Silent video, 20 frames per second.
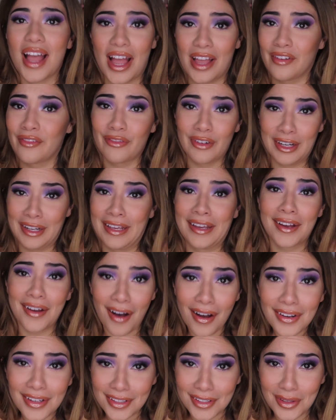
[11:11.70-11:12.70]
a freaking
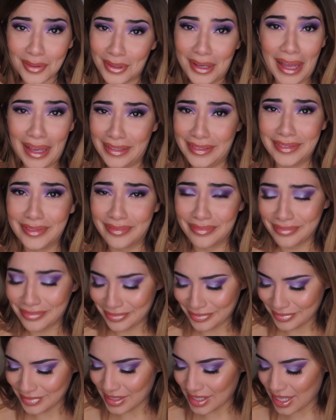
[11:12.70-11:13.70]
iconic, okay?
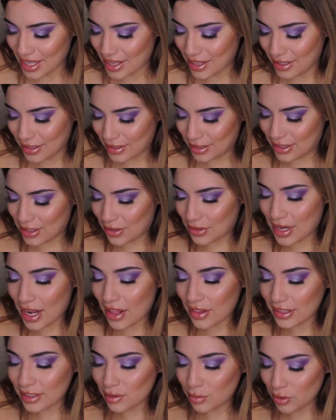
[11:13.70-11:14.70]
So
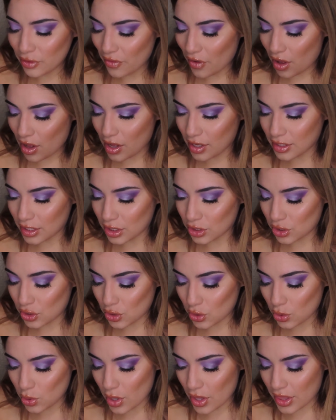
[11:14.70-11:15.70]
now let's move on
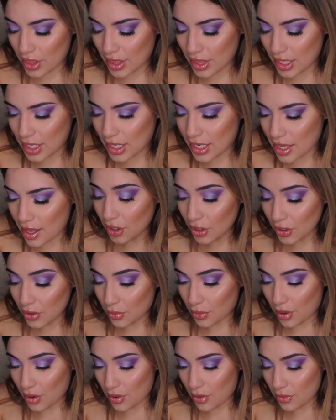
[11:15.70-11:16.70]
to the third
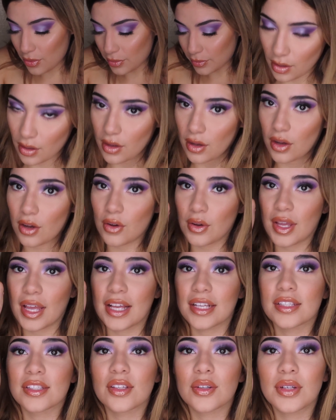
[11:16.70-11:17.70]
row.
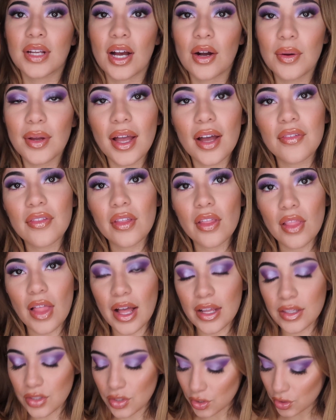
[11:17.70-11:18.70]
Okay, so now we have the
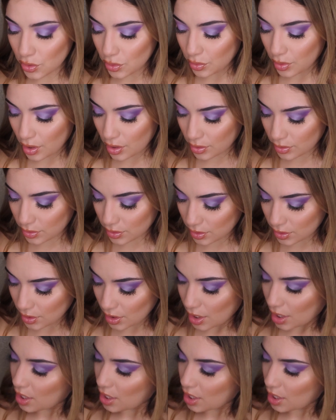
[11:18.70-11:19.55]
last two rows.